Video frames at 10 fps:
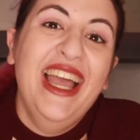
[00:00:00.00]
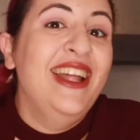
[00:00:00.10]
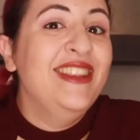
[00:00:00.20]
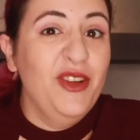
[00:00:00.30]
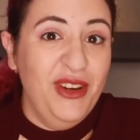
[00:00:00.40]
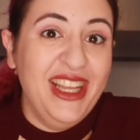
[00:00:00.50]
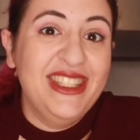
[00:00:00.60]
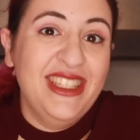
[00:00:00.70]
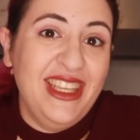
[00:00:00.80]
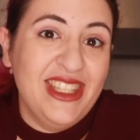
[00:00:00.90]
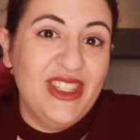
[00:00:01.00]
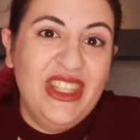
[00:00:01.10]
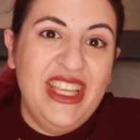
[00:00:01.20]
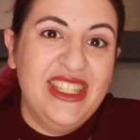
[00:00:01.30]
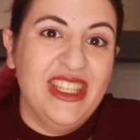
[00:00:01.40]
And then we'll get the kids to
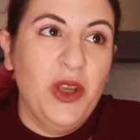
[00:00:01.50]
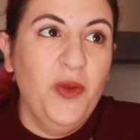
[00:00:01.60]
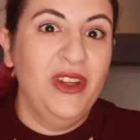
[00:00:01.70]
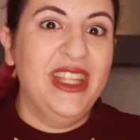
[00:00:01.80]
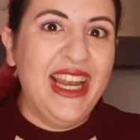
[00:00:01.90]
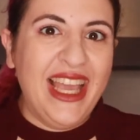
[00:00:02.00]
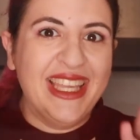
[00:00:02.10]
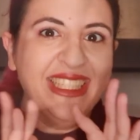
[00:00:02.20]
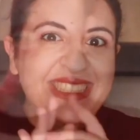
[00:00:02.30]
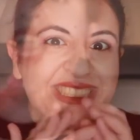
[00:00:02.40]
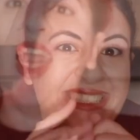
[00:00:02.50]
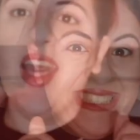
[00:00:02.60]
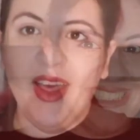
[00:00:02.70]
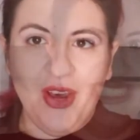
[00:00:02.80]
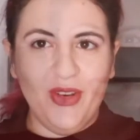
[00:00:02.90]
taste it. Hopefully they like it.
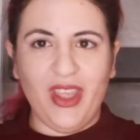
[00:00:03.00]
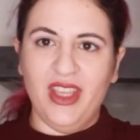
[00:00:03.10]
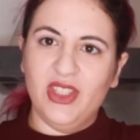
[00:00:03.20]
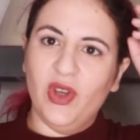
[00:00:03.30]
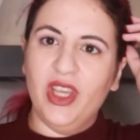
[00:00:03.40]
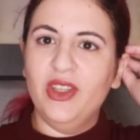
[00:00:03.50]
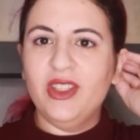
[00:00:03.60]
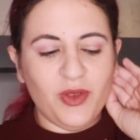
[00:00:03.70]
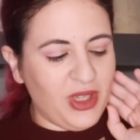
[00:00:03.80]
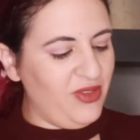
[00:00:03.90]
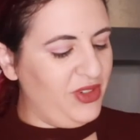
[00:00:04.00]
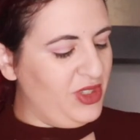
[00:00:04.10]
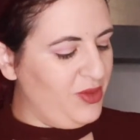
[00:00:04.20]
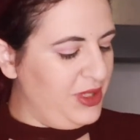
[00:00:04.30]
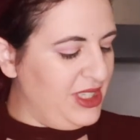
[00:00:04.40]
Okay, so I couldn't wait for it
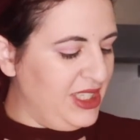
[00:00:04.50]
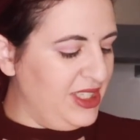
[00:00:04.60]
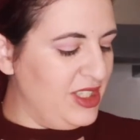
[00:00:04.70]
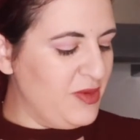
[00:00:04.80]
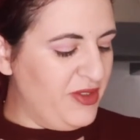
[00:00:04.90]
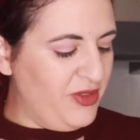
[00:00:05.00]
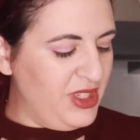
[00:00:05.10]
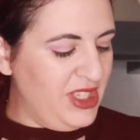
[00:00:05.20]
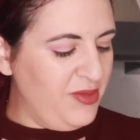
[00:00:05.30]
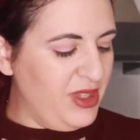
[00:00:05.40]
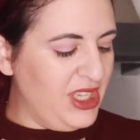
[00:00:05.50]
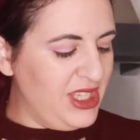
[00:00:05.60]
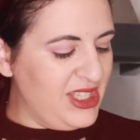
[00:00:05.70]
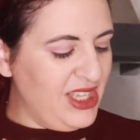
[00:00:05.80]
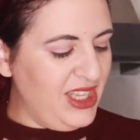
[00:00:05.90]
to be done. It's been 14
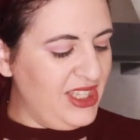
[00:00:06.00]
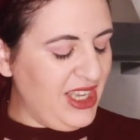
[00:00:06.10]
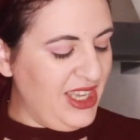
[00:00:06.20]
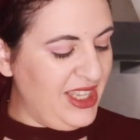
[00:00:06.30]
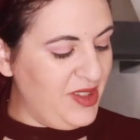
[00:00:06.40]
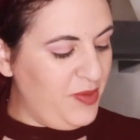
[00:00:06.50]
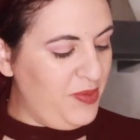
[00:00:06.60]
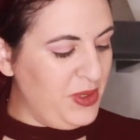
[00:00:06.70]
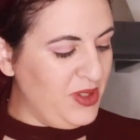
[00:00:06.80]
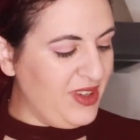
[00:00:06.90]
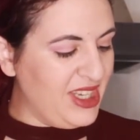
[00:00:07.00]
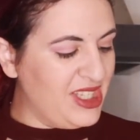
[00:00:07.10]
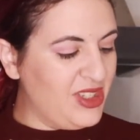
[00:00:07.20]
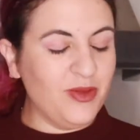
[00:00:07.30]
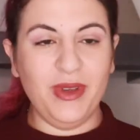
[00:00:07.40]
minutes and I had a bit of
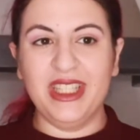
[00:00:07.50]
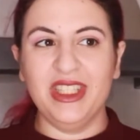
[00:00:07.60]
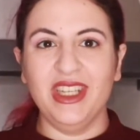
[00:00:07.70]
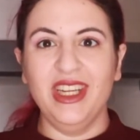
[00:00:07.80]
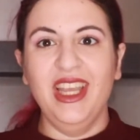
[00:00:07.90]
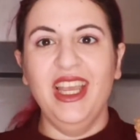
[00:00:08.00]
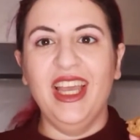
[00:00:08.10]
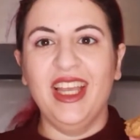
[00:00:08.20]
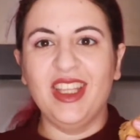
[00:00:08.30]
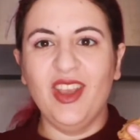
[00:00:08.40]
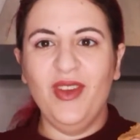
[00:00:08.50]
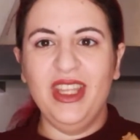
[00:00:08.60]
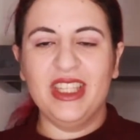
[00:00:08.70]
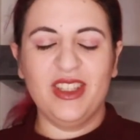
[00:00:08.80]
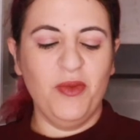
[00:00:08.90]
extra batter and I made
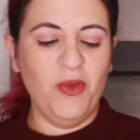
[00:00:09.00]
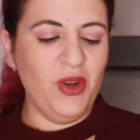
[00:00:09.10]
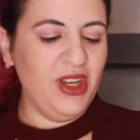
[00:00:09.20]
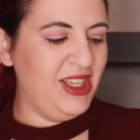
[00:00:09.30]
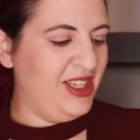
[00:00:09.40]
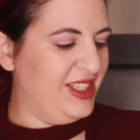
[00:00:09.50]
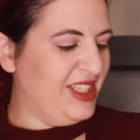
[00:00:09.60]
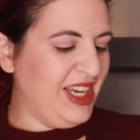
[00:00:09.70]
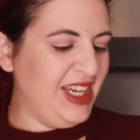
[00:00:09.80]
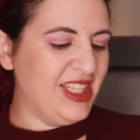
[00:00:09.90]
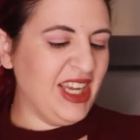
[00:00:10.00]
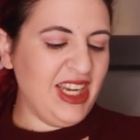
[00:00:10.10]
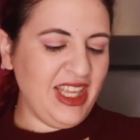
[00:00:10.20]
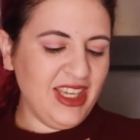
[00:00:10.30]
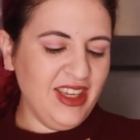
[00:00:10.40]
a small, tiny
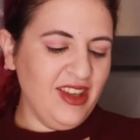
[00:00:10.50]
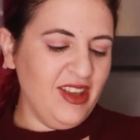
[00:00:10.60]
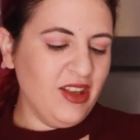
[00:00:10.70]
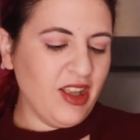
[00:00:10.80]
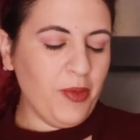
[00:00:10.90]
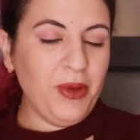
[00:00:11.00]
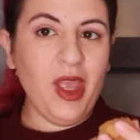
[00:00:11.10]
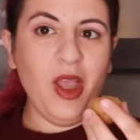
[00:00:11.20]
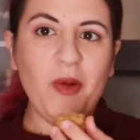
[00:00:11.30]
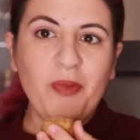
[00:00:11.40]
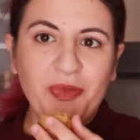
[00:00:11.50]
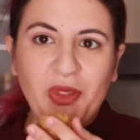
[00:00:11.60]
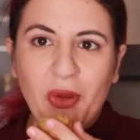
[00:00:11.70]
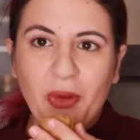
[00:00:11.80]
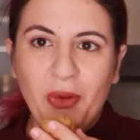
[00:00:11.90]
cupcake.
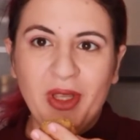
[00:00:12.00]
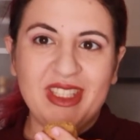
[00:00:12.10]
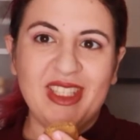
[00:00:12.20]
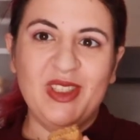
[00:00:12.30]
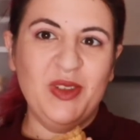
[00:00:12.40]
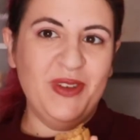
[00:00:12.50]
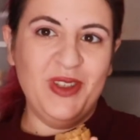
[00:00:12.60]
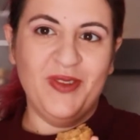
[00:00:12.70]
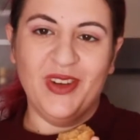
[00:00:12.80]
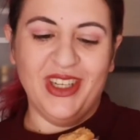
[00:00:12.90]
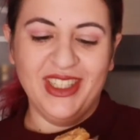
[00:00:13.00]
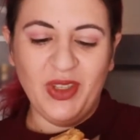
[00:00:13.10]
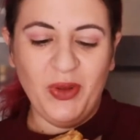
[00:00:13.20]
It's still super, super hot.